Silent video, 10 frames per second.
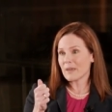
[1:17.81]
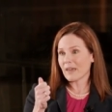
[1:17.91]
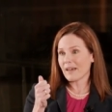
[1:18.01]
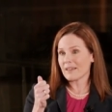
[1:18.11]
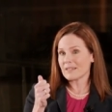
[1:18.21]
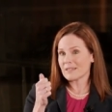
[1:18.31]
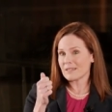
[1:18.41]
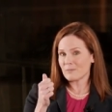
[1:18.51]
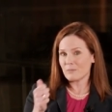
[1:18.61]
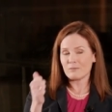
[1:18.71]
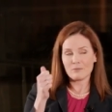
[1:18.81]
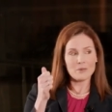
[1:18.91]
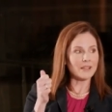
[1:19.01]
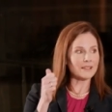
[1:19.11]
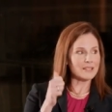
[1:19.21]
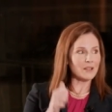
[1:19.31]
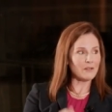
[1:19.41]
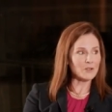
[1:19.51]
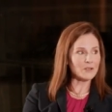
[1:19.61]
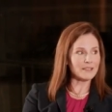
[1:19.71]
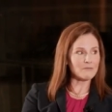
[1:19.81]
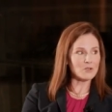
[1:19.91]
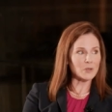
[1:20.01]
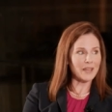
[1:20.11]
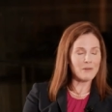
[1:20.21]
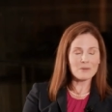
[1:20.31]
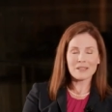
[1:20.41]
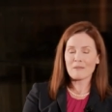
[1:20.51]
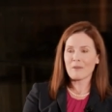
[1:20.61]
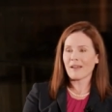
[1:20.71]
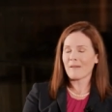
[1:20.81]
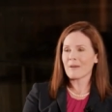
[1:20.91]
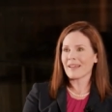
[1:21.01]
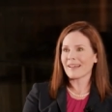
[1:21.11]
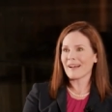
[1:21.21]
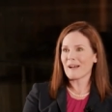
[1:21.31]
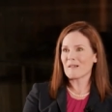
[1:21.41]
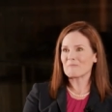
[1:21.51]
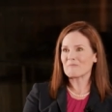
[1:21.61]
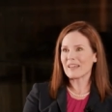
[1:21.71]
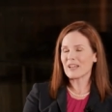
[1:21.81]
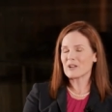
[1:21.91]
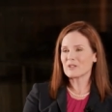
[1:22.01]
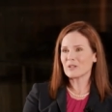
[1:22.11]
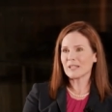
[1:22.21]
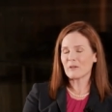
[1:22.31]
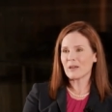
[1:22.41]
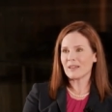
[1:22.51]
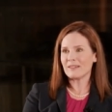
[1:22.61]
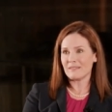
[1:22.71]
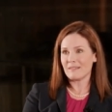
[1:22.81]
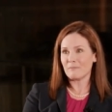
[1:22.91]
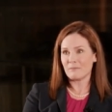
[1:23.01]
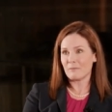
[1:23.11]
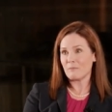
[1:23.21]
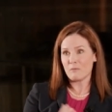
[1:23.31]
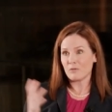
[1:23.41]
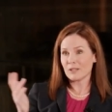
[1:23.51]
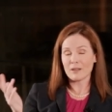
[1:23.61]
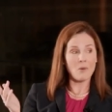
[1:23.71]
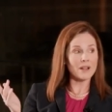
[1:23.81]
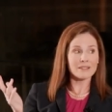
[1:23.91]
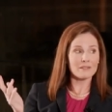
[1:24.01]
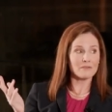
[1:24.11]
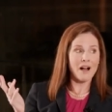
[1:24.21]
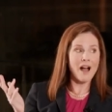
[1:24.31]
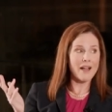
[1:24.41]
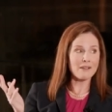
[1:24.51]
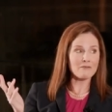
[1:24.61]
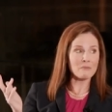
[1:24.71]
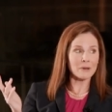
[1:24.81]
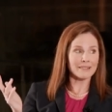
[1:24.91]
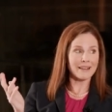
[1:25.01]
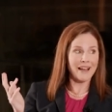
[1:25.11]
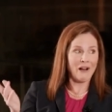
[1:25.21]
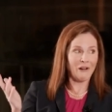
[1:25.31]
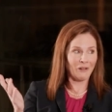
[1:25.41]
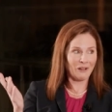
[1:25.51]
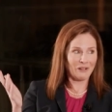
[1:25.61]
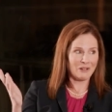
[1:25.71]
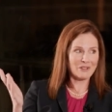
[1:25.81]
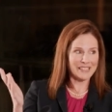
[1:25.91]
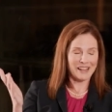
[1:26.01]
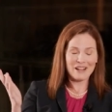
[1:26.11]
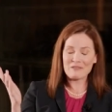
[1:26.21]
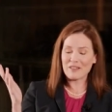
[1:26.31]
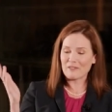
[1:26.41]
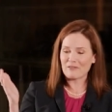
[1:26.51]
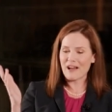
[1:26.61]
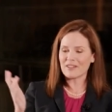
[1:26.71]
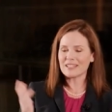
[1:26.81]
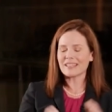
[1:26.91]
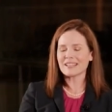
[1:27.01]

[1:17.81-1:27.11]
because we discovered that Juliet was going to be coming that year too. Like, we had really wanted 5, but now it was kind of like 5 and